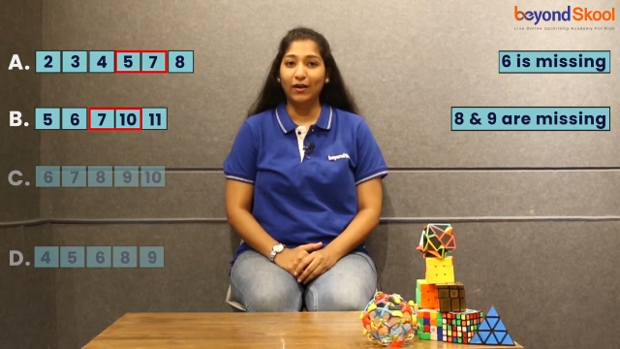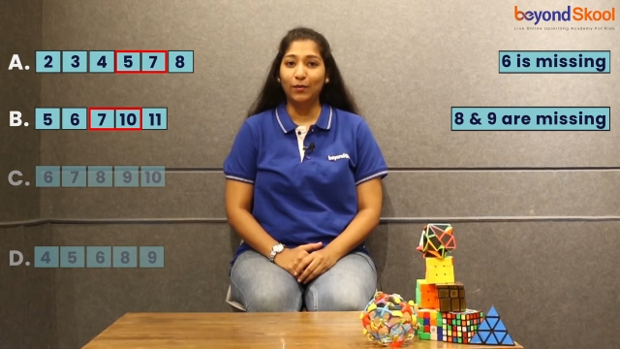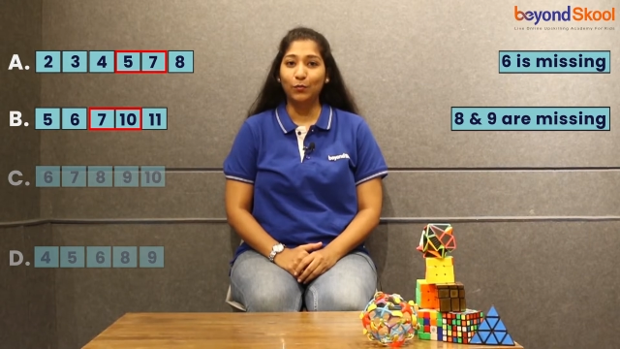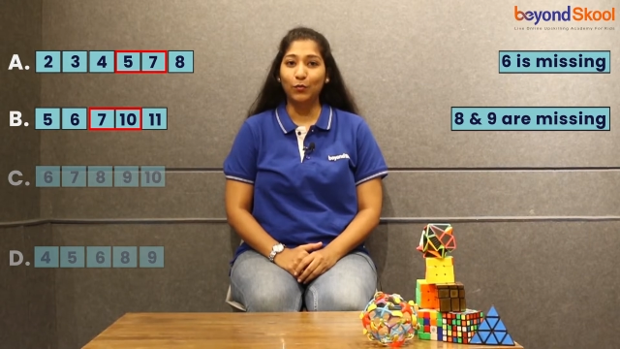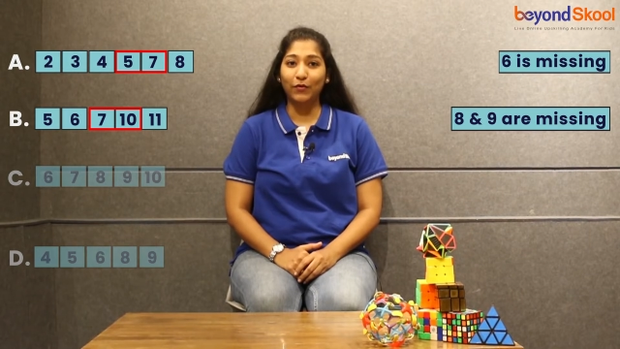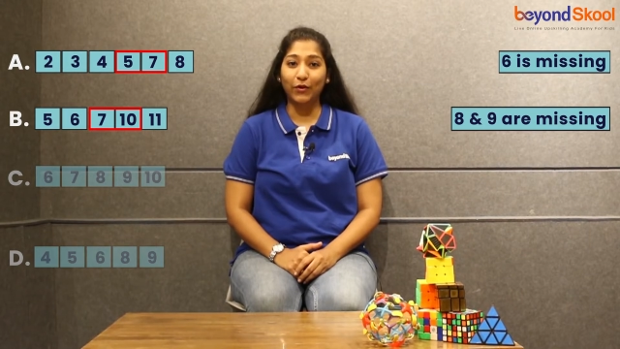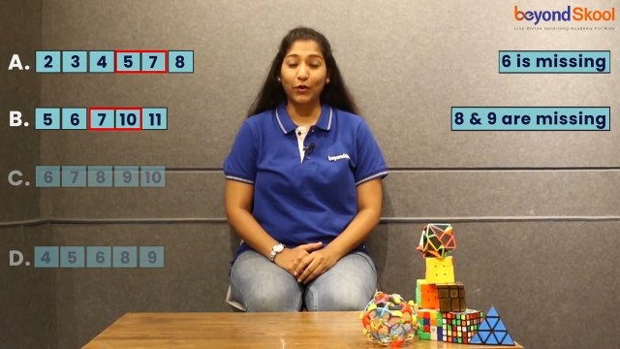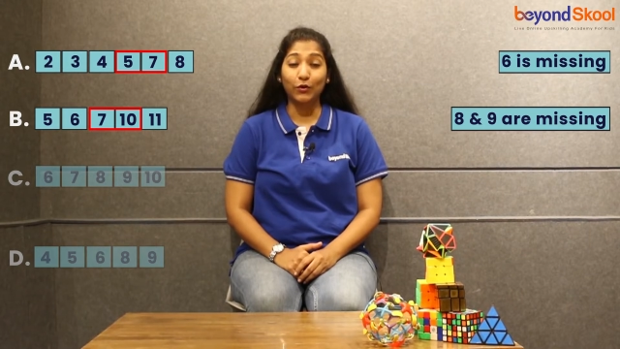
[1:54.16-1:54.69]

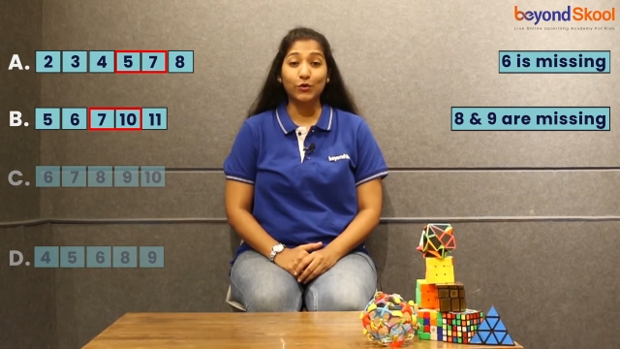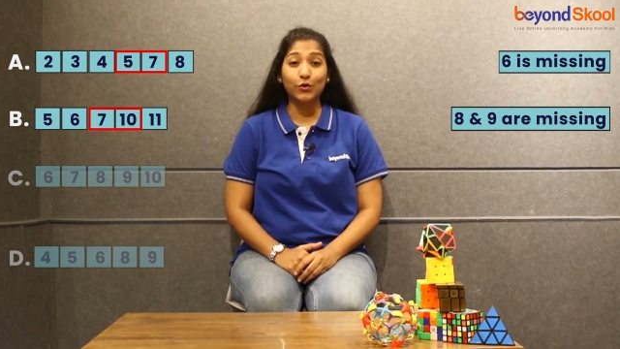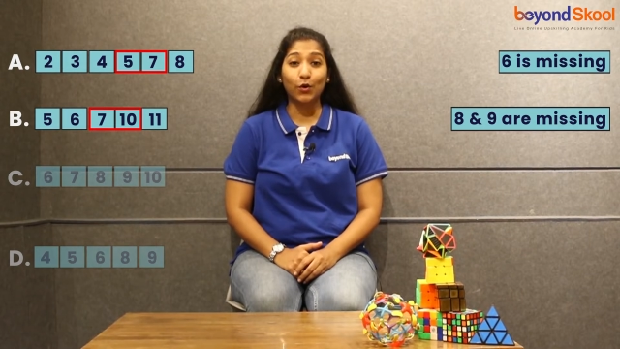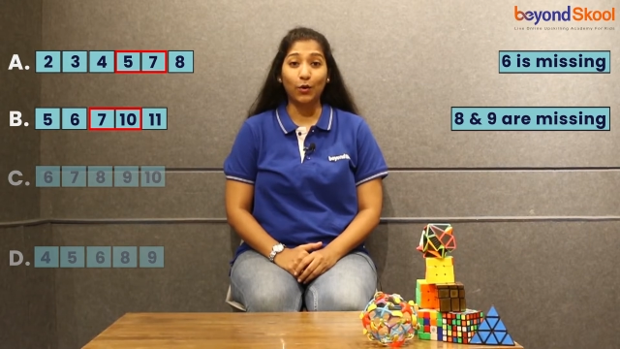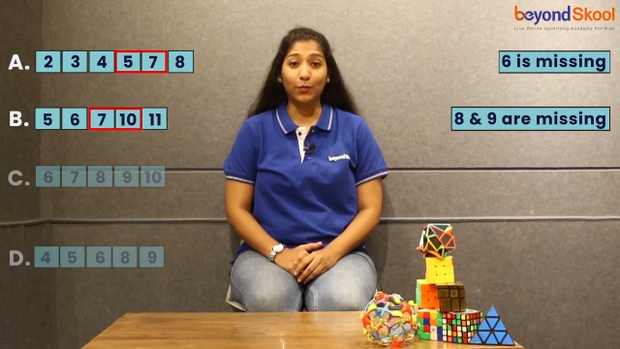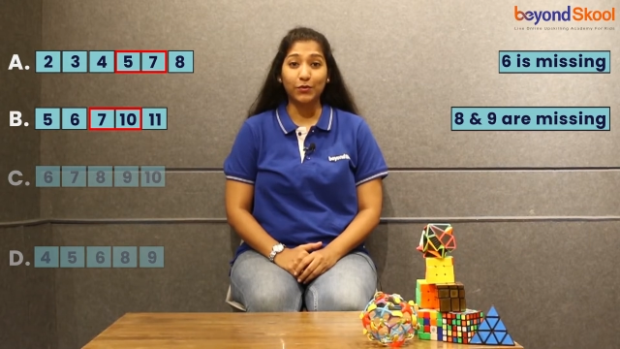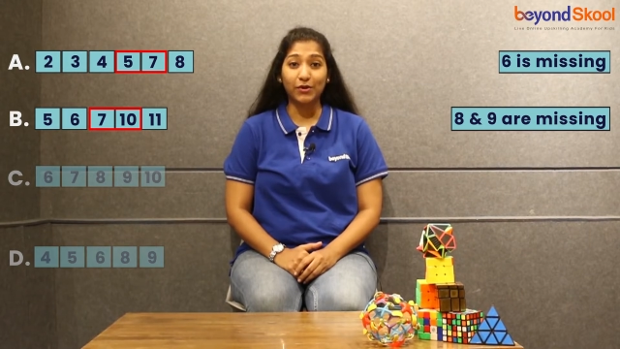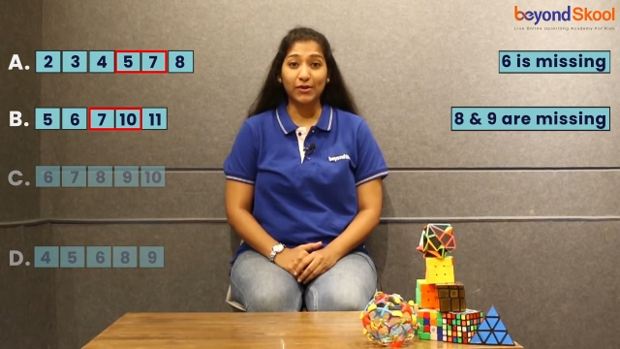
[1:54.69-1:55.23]
moving on to
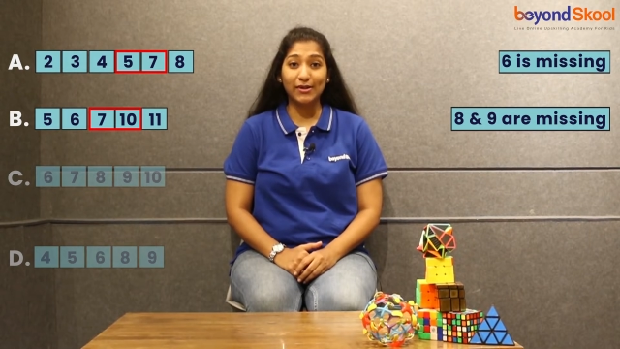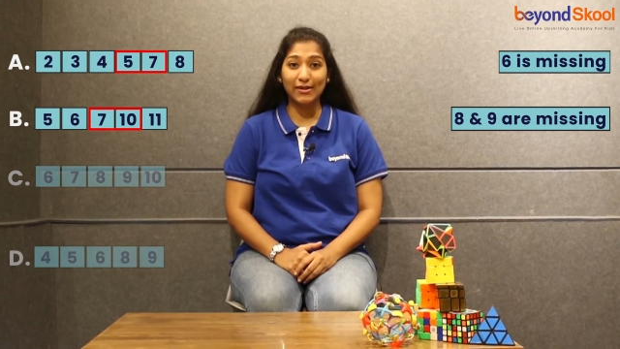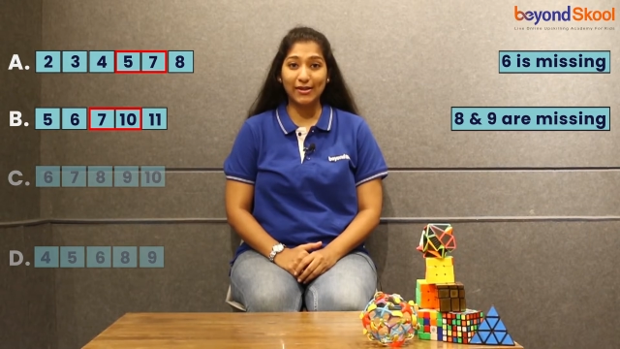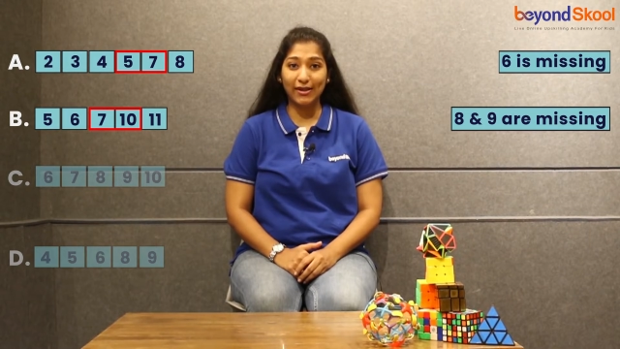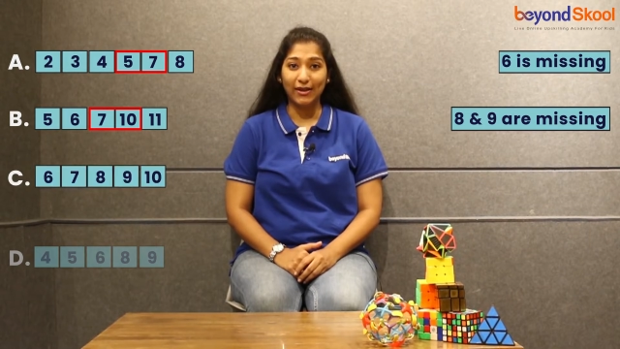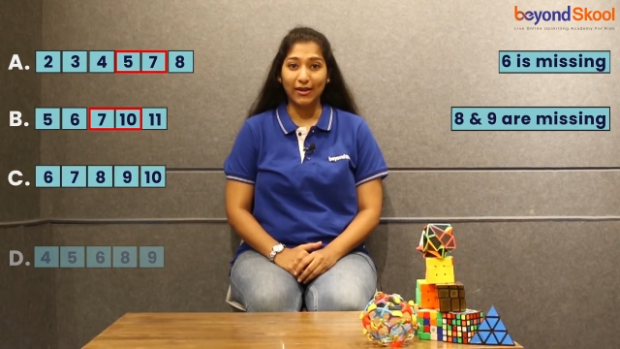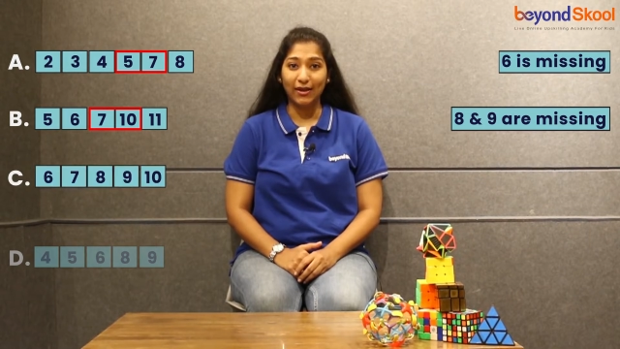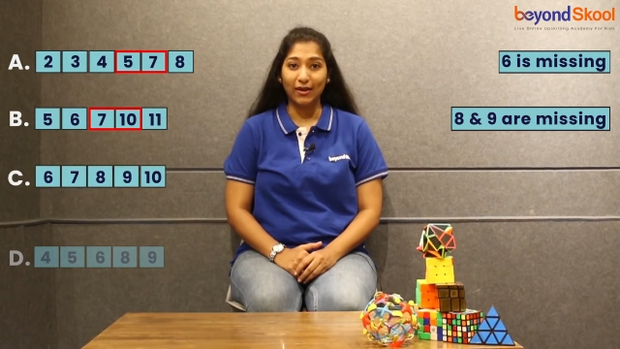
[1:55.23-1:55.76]
option
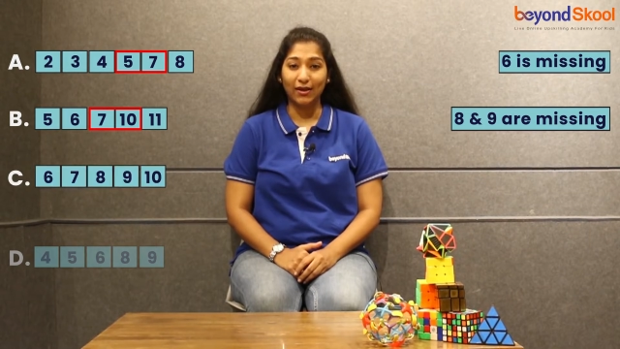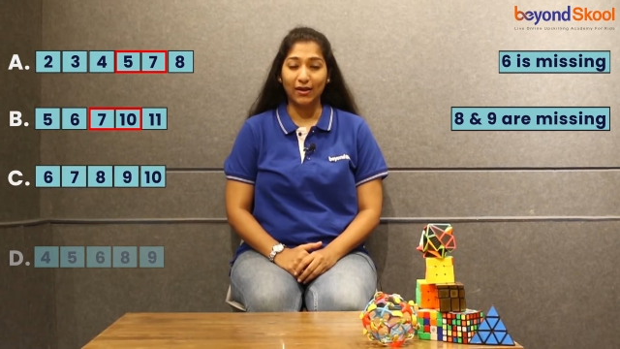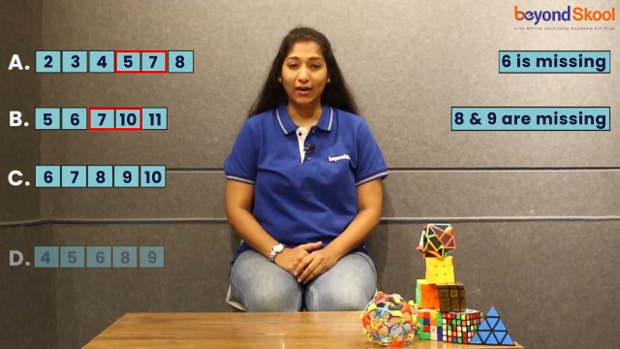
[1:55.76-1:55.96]
C,